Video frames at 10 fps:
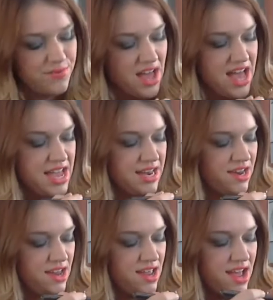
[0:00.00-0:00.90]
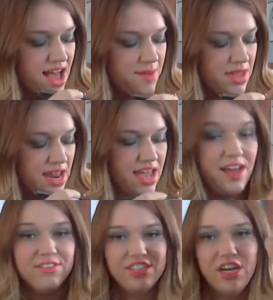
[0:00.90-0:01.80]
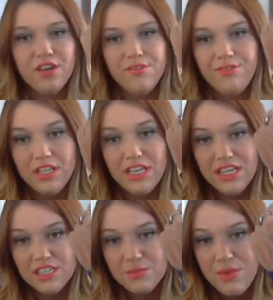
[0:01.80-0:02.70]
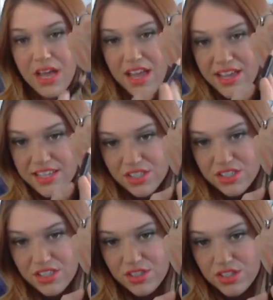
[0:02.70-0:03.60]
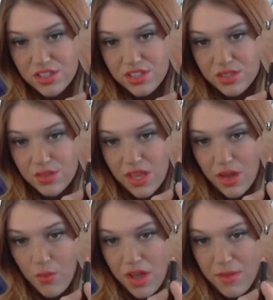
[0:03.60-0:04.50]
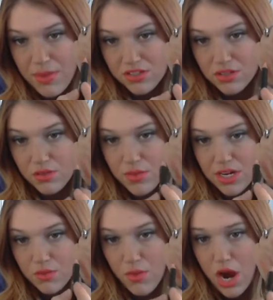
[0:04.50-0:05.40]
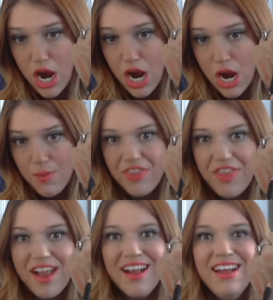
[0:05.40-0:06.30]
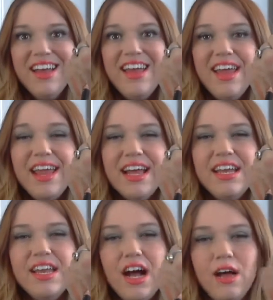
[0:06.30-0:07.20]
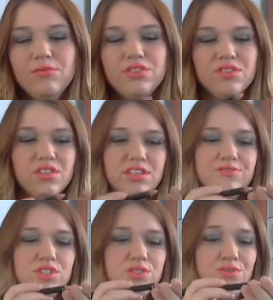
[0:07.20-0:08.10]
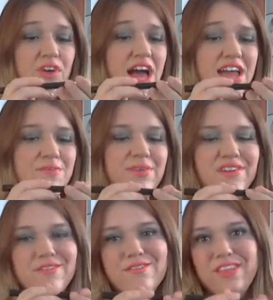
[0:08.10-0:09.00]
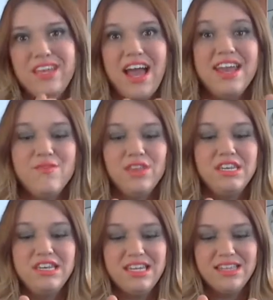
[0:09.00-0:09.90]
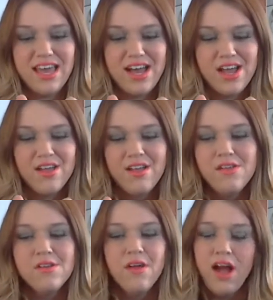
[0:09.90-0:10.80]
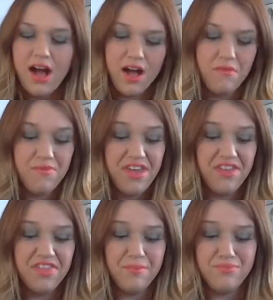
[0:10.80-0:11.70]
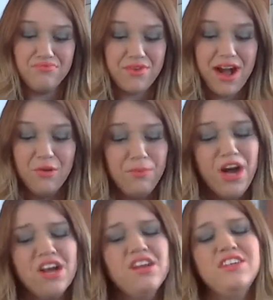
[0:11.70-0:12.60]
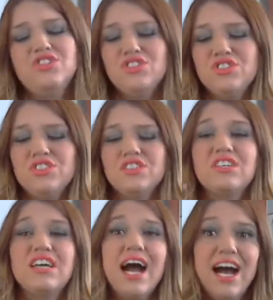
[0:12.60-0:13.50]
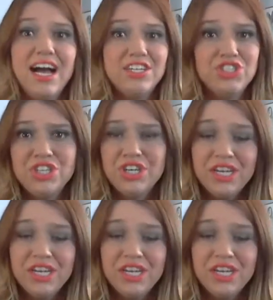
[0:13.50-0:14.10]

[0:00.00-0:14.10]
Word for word: fine. I mean, I have a ton of fillers, but it's just this like white pencil mark right there. And so the lifter's fine, but I didn't really need that. And the brow part is just, gosh,